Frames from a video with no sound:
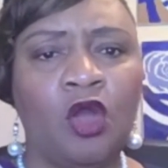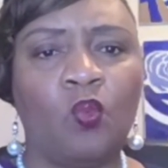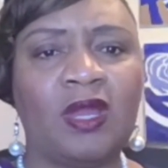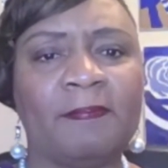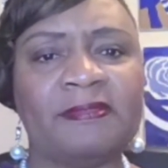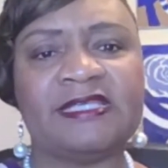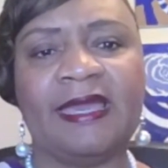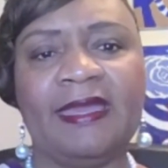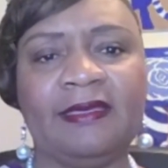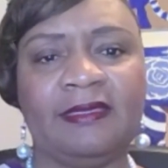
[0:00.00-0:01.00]
What I'm
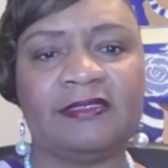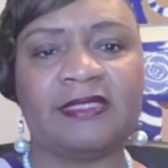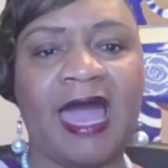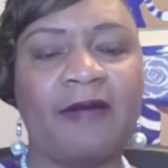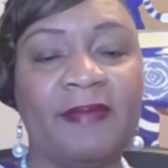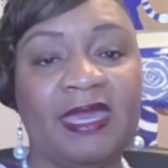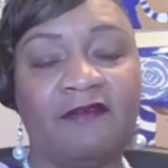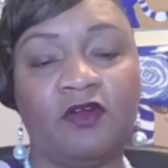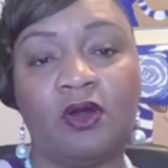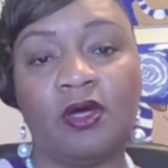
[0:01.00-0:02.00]
saying is, I may
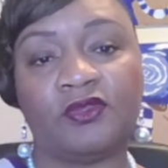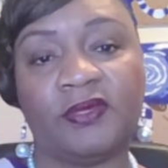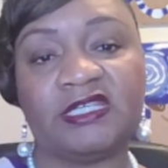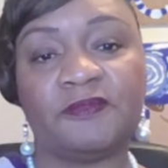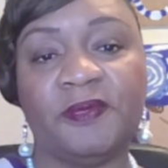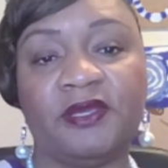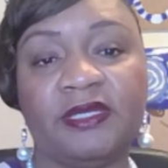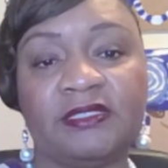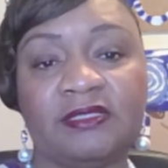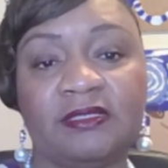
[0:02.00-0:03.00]
have gone through
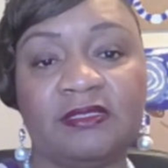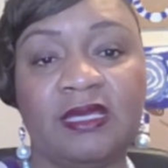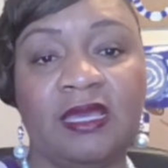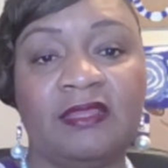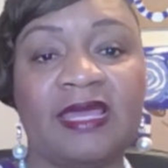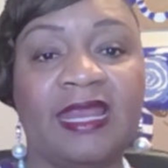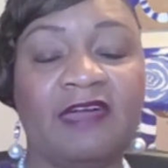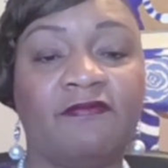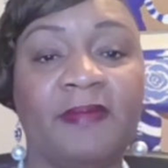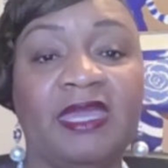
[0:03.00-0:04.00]
experiences that
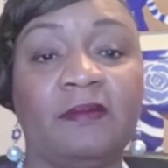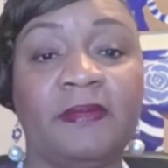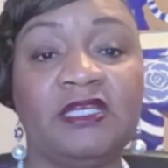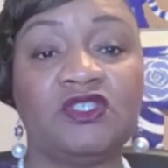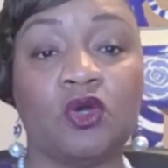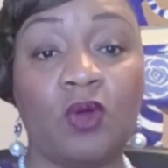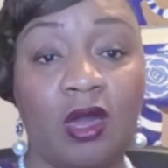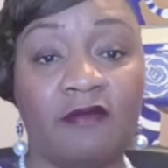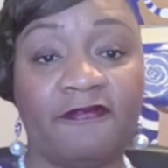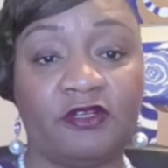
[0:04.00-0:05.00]
have made me so
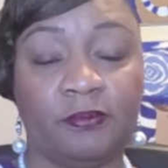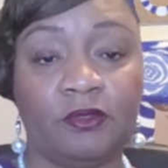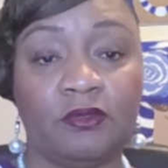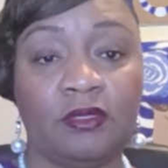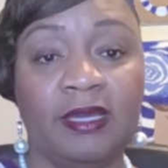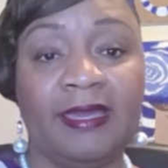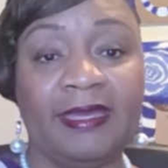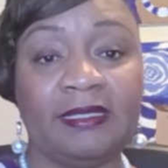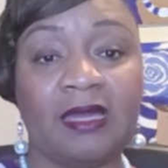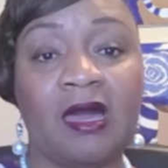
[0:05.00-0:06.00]
comfortable
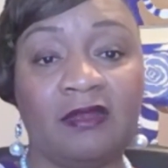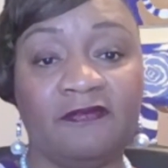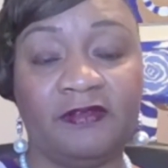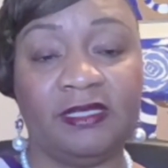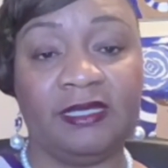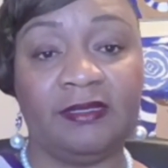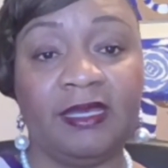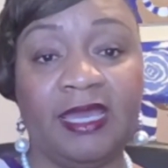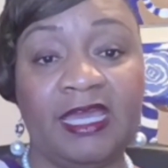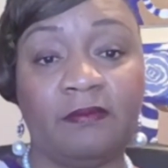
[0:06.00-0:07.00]
and confident
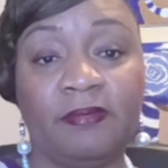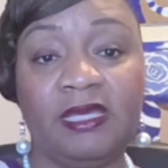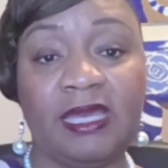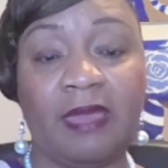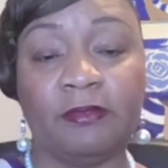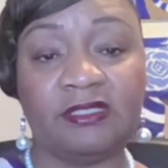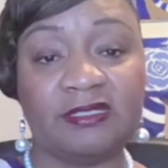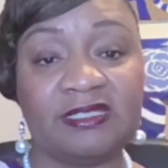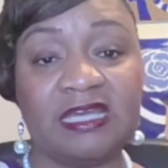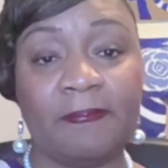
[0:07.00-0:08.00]
in being able to
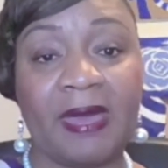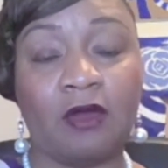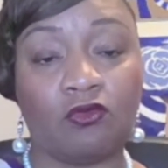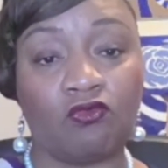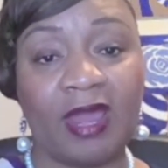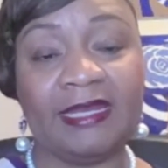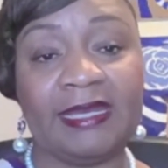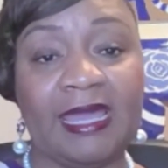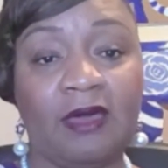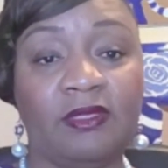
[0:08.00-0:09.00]
step out right
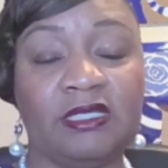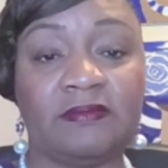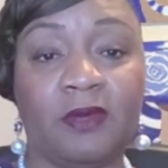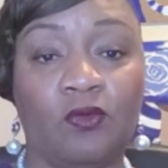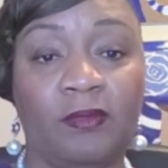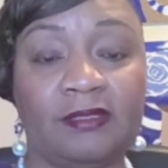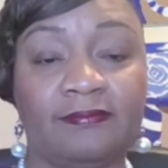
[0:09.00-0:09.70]
now in this moment.